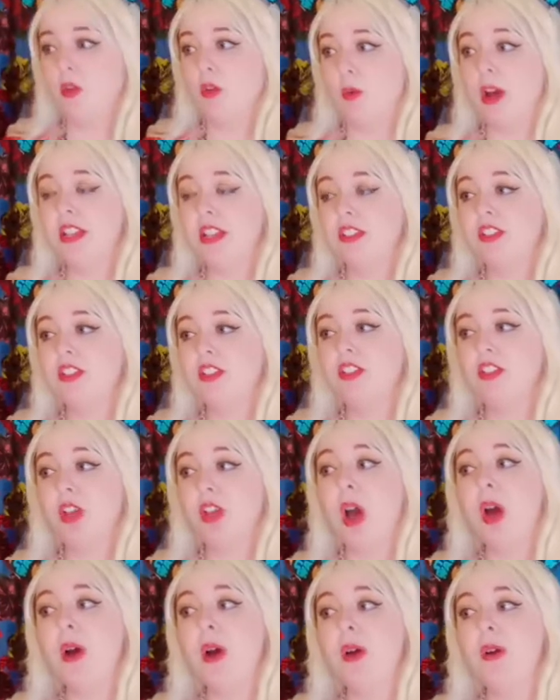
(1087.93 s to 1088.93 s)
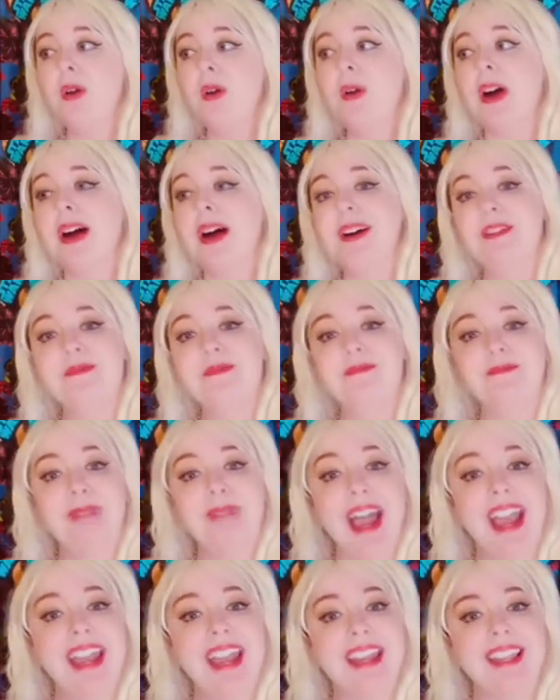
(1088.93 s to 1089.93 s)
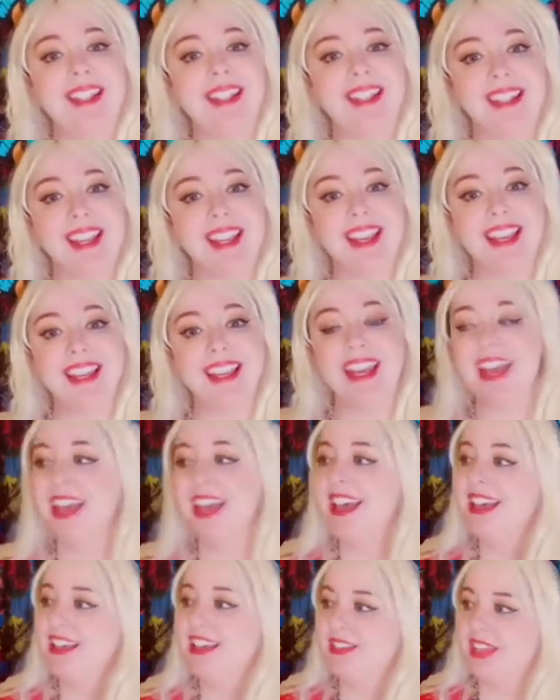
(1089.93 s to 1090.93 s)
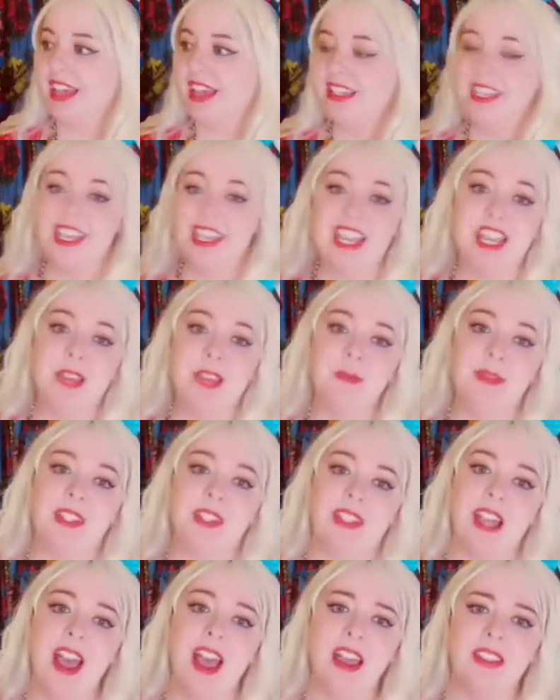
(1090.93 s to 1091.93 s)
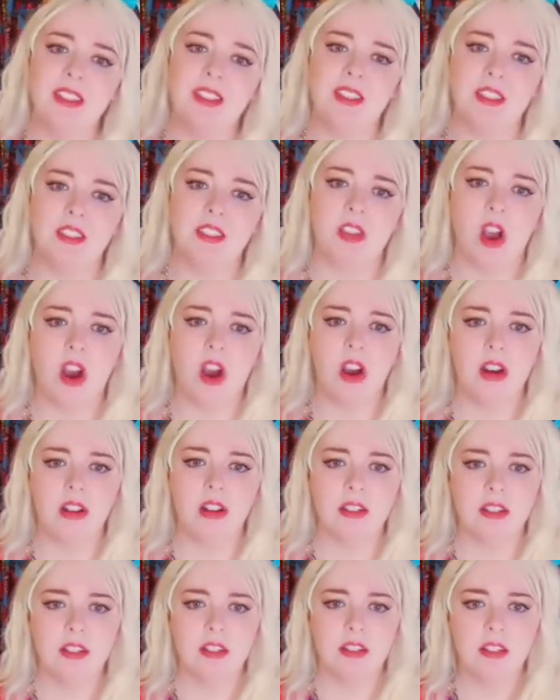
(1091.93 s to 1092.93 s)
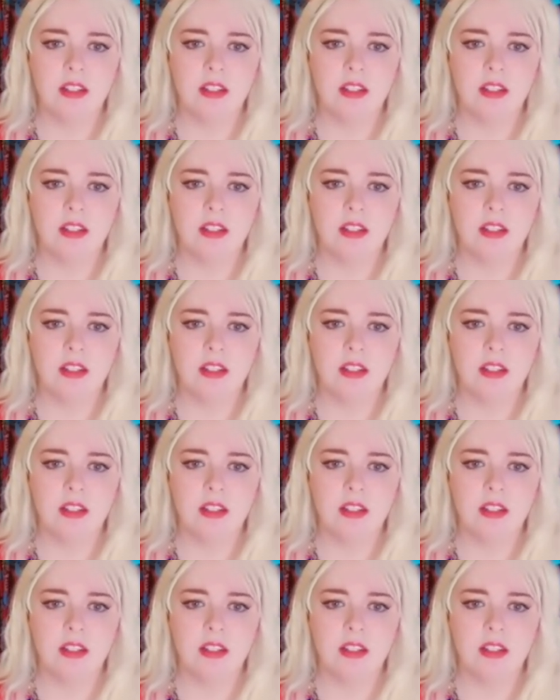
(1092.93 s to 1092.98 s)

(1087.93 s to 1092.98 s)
What's so amazing that keeps us scarred?